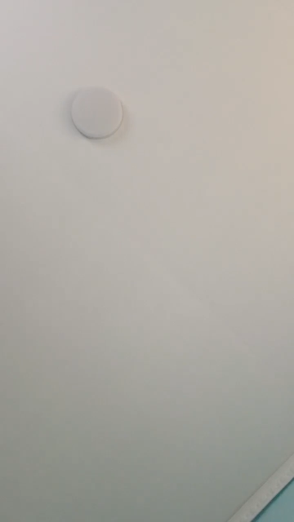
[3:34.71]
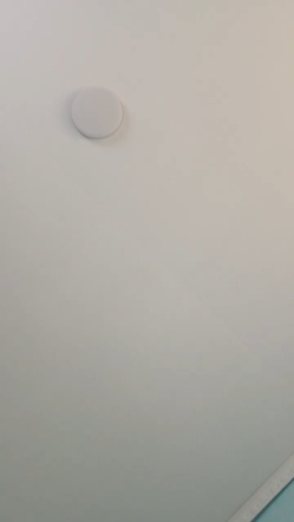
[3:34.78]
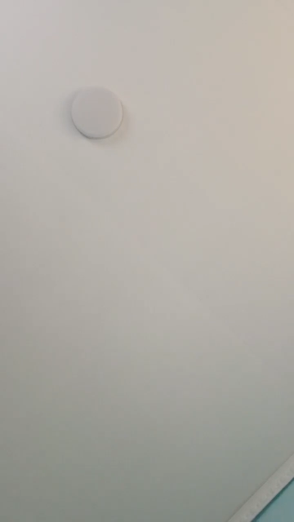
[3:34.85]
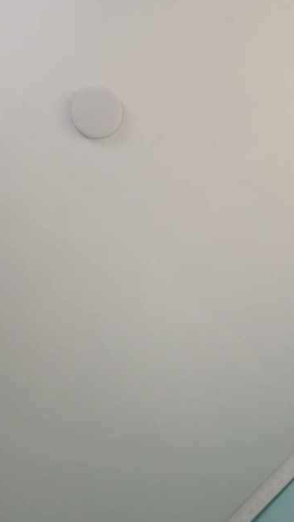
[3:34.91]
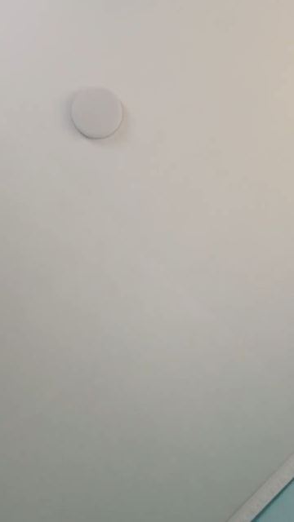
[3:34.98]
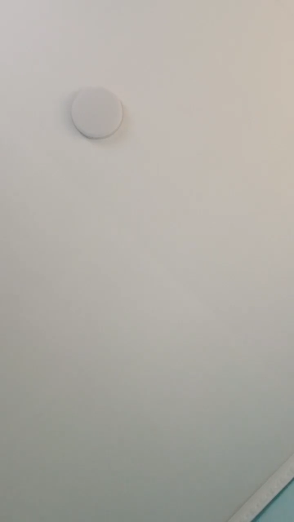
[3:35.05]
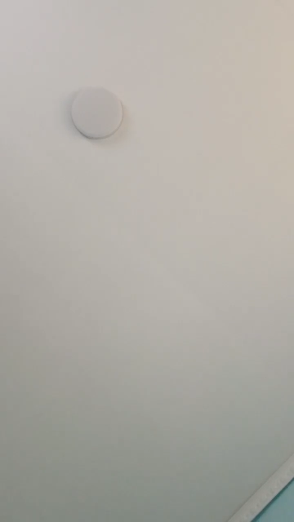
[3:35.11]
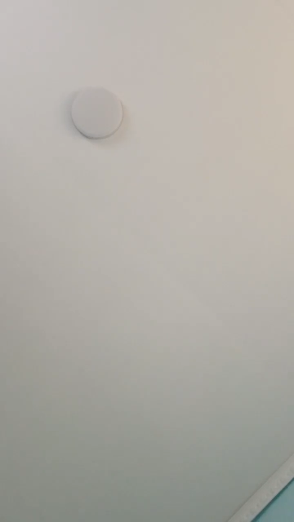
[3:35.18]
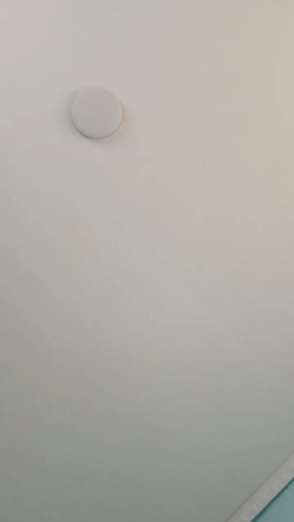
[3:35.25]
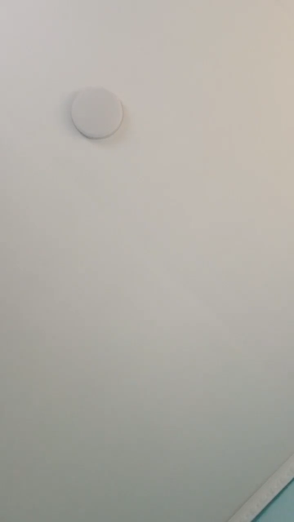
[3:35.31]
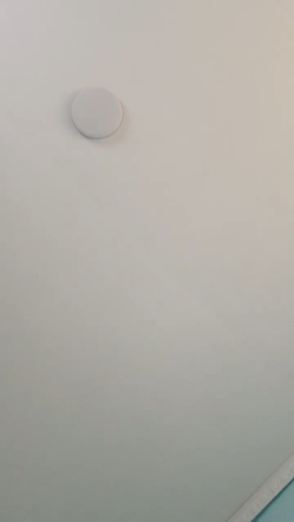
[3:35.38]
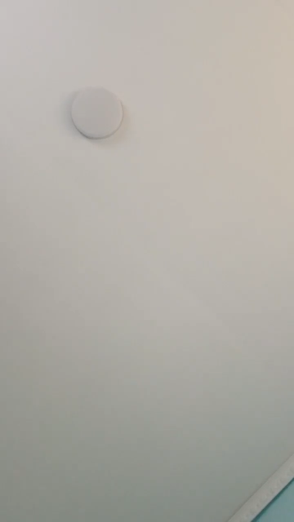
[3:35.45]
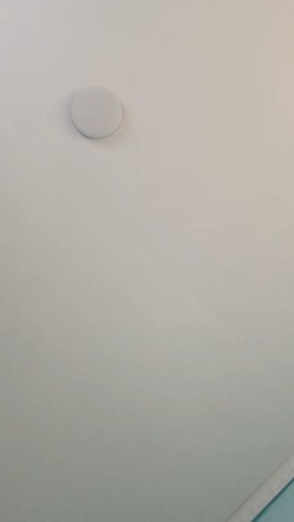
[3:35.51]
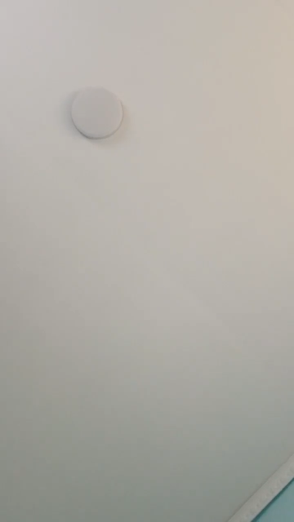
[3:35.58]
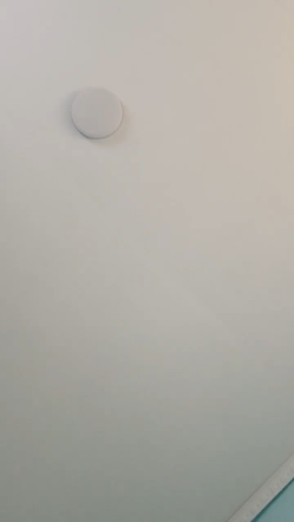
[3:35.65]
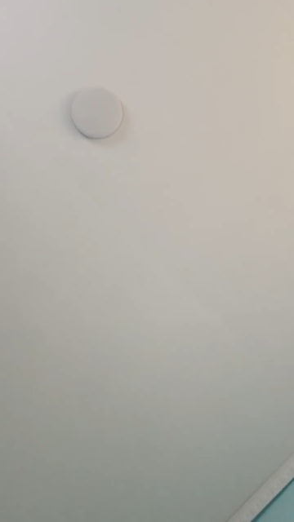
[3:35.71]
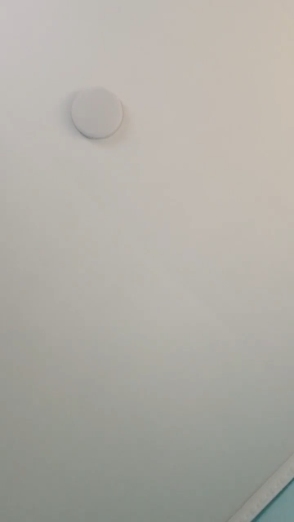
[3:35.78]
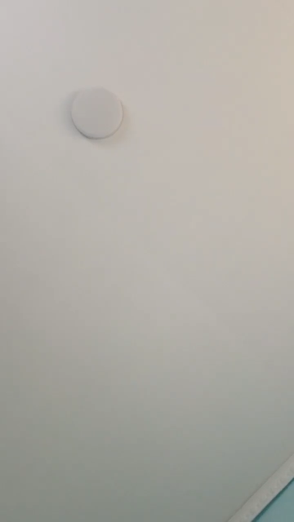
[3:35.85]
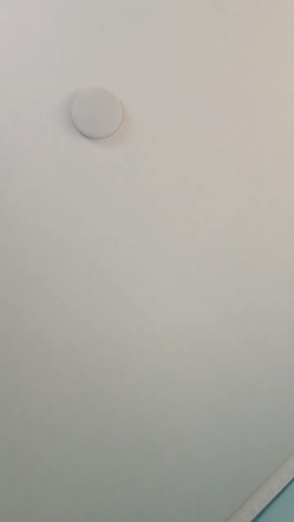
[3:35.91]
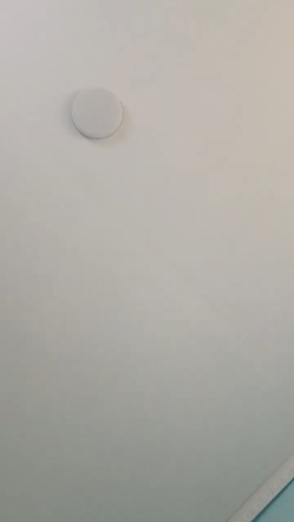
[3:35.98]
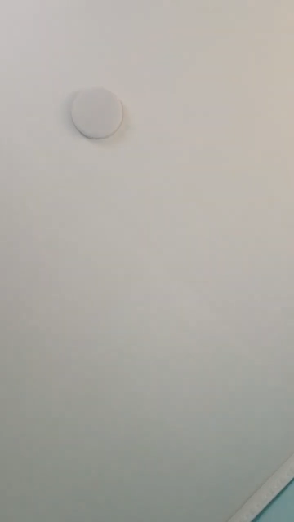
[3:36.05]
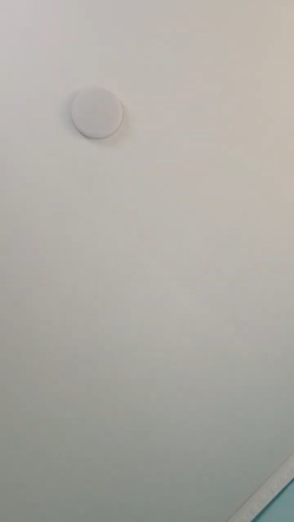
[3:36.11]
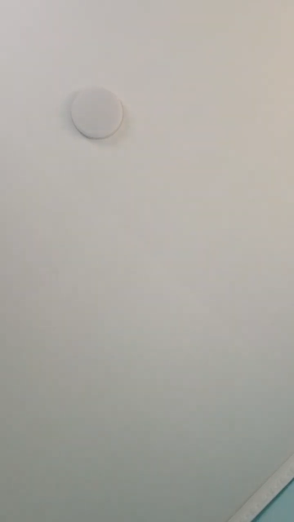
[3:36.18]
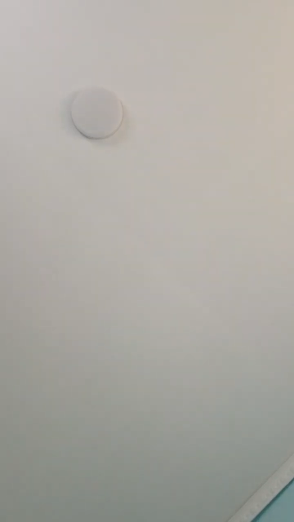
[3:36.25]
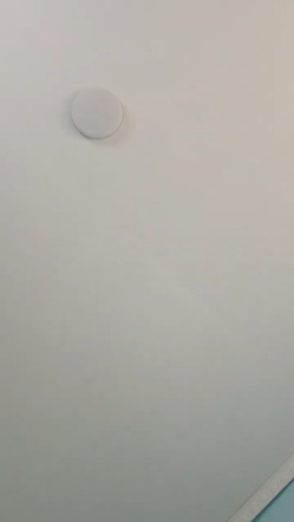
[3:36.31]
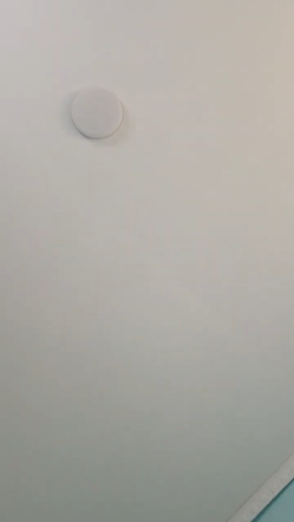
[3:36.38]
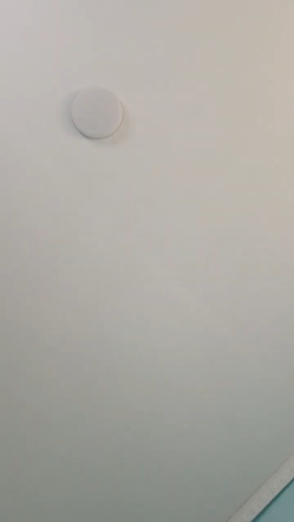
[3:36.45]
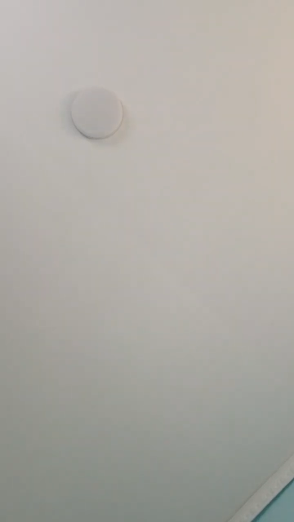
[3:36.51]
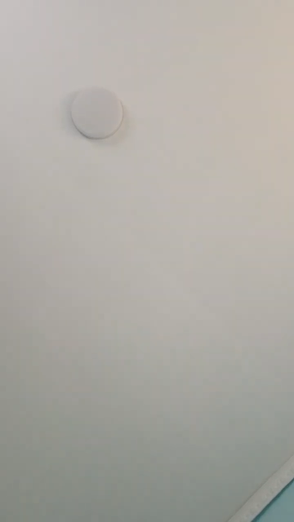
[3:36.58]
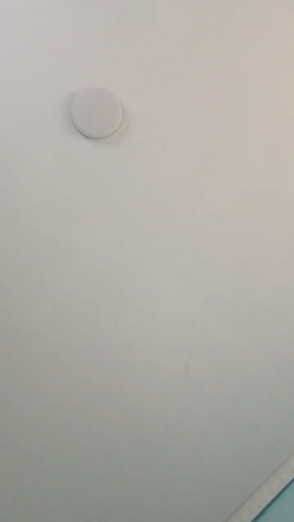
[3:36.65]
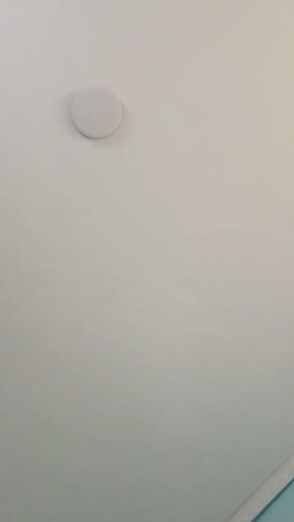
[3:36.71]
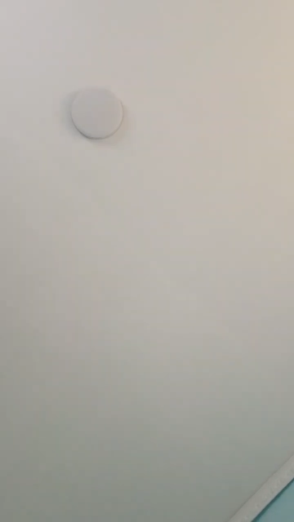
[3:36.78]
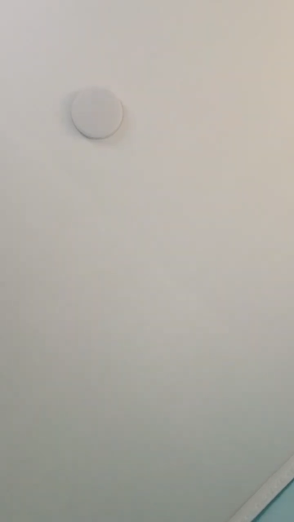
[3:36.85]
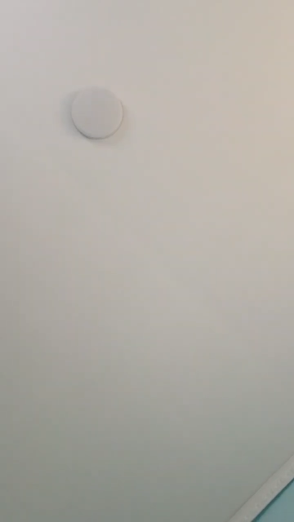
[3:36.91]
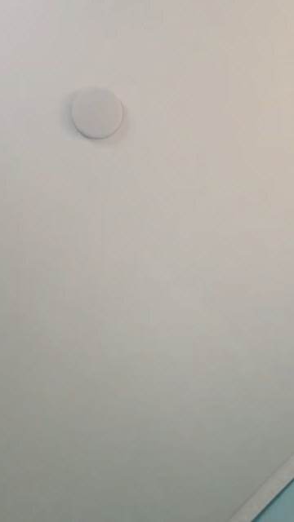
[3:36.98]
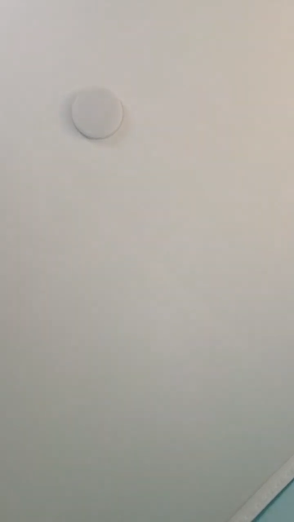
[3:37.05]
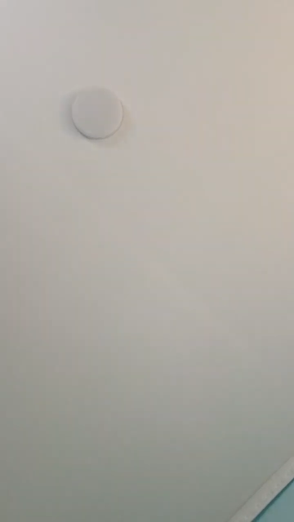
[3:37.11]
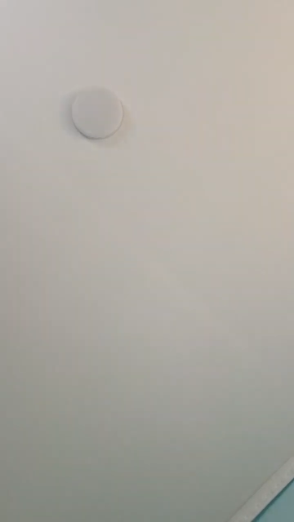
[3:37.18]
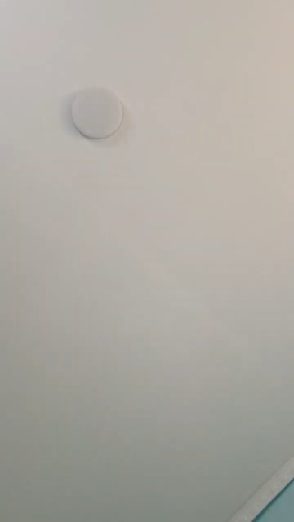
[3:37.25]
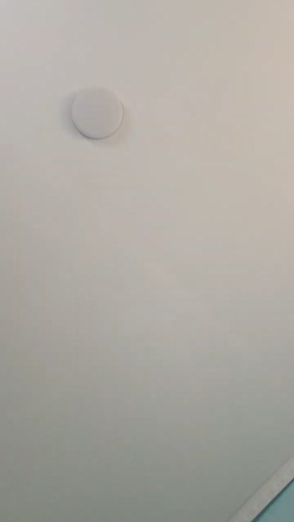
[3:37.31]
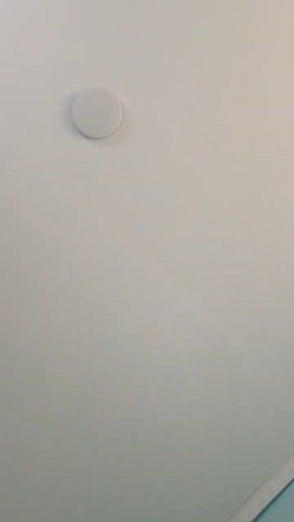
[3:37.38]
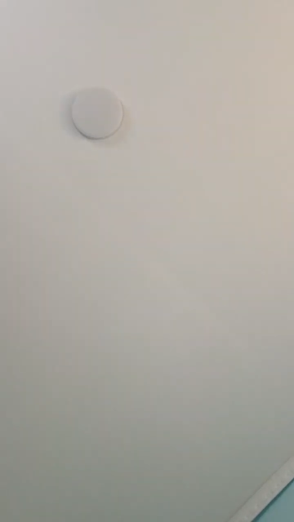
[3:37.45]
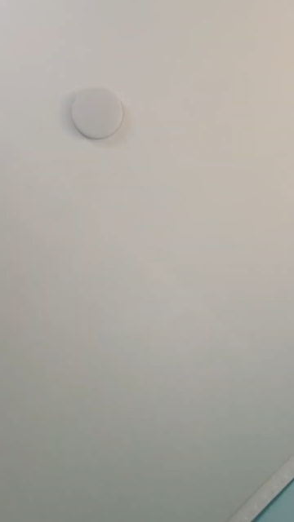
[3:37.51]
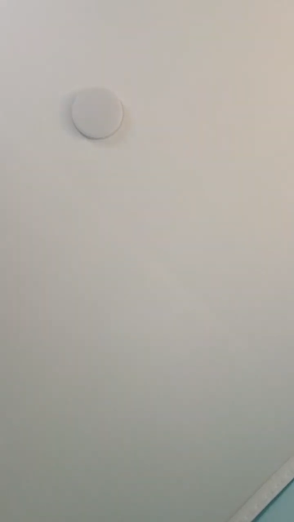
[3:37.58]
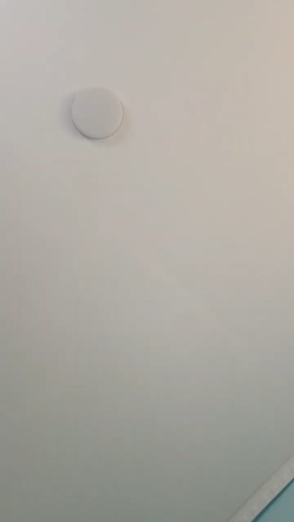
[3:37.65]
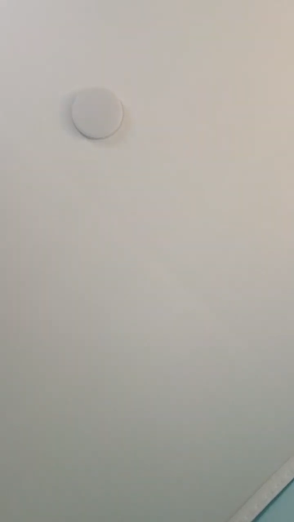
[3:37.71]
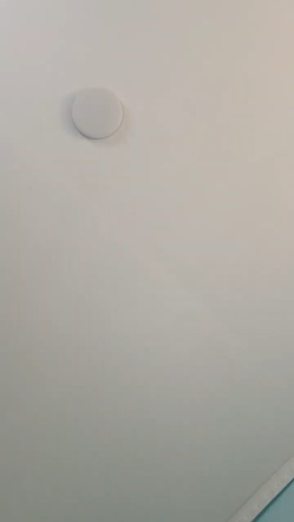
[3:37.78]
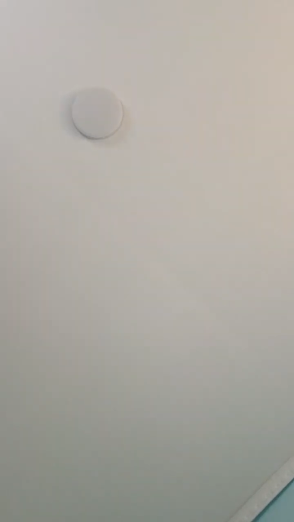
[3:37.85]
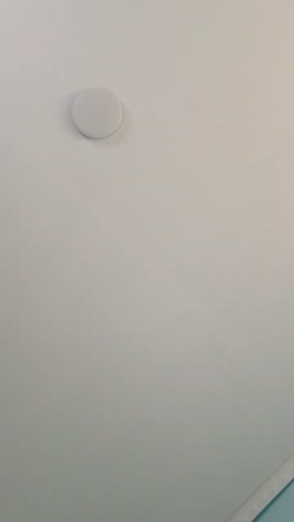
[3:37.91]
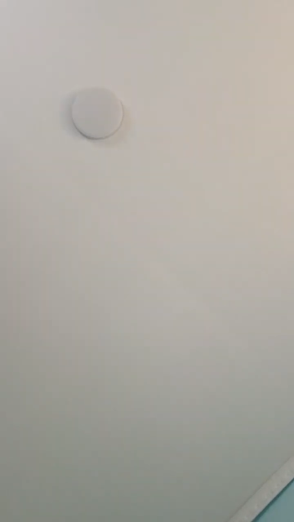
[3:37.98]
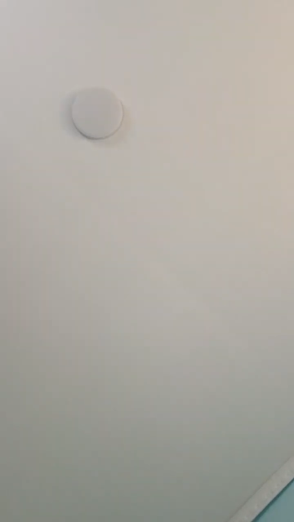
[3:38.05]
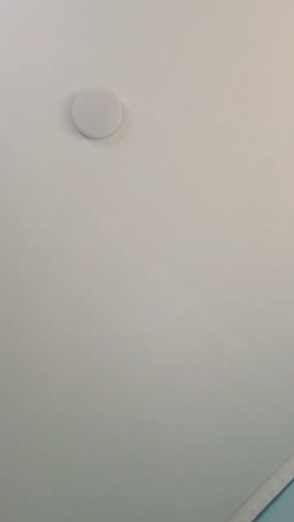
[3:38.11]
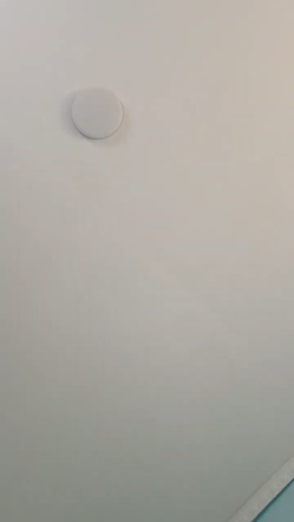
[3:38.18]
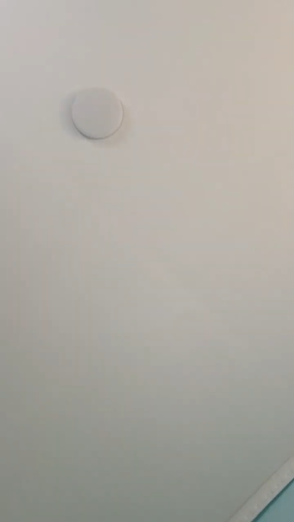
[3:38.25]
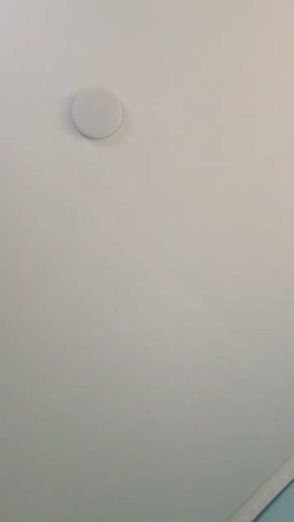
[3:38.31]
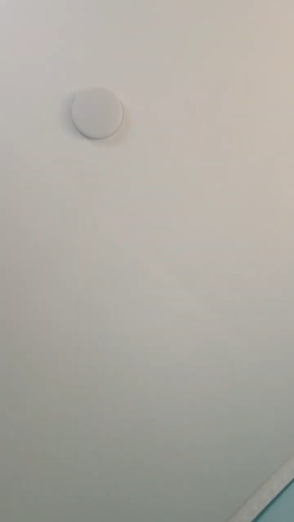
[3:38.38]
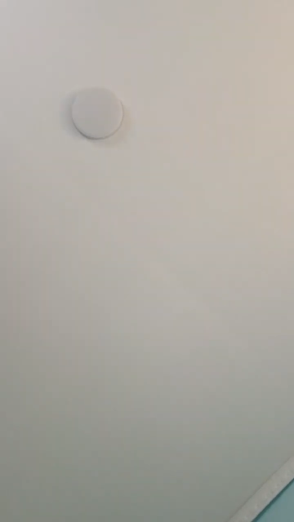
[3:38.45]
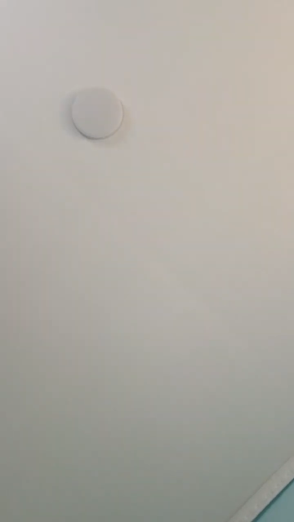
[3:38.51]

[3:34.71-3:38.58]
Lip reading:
[unreadable: no face in view]